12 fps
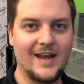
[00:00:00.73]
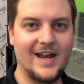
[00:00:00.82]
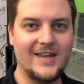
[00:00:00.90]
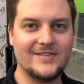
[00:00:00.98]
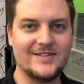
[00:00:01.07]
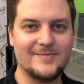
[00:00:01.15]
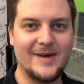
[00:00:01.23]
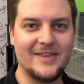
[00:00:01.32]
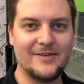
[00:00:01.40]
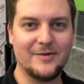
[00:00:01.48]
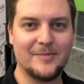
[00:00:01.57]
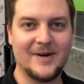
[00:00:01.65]
Hey, this is
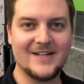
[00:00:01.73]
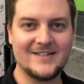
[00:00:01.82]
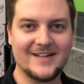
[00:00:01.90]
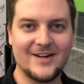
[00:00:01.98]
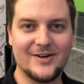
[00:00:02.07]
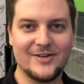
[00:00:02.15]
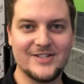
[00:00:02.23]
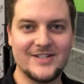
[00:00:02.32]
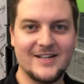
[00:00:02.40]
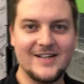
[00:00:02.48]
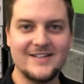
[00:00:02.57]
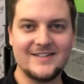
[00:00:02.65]
Matthew with Byte Technology.
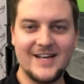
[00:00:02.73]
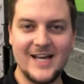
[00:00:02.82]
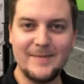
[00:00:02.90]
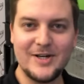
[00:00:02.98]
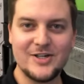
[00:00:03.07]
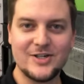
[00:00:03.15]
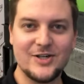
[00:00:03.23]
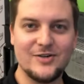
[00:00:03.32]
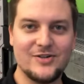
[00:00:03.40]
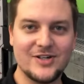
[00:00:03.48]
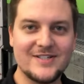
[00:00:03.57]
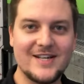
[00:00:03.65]
Today I'm gonna show you
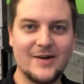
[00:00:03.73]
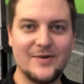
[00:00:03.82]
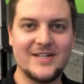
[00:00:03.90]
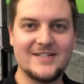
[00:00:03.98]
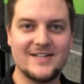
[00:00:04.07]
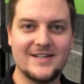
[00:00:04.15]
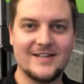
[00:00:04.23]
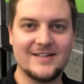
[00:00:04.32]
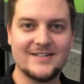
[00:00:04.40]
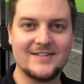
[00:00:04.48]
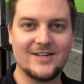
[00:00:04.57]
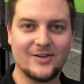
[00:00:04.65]
just how easy it
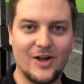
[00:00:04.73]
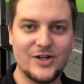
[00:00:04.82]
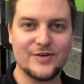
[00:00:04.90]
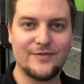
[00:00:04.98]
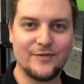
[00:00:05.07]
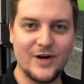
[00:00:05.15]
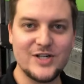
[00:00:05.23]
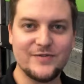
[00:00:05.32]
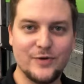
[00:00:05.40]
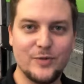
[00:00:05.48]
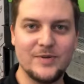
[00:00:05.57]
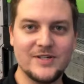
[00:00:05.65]
is to launch a fresh
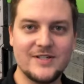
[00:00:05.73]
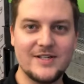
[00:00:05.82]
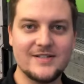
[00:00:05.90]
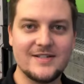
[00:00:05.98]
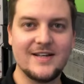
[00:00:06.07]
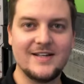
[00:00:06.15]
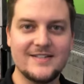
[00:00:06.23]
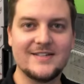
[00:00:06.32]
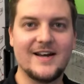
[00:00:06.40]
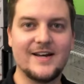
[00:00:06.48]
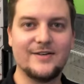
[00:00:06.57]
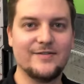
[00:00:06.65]
food business
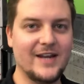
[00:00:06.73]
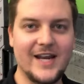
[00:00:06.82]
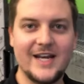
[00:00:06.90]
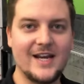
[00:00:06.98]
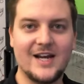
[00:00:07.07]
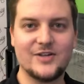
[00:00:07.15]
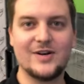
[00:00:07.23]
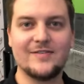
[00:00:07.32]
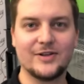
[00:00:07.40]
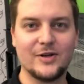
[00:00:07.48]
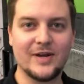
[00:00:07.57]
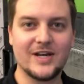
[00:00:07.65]
inside of any high
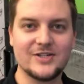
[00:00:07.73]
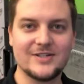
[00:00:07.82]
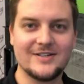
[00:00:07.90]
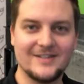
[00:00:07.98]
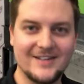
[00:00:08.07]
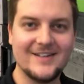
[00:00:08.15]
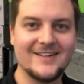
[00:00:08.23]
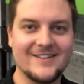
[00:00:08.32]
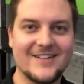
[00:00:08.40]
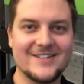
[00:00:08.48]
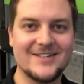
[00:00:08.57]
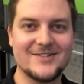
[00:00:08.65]
traffic location.
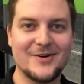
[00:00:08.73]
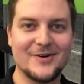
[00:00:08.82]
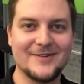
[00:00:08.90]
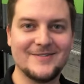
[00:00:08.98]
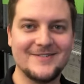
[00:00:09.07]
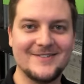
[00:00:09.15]
Let's get started.